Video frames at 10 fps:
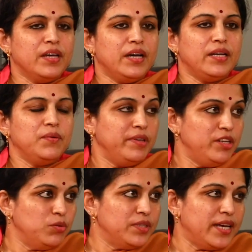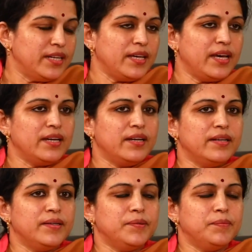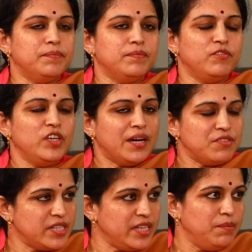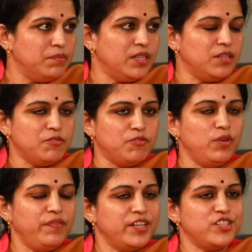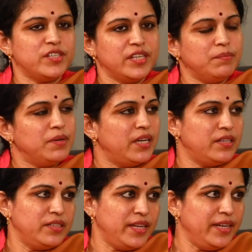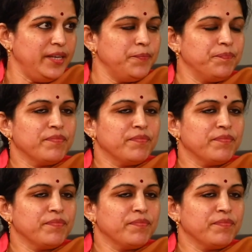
And we do that, and we have a team, a full-fledged team at Delhi,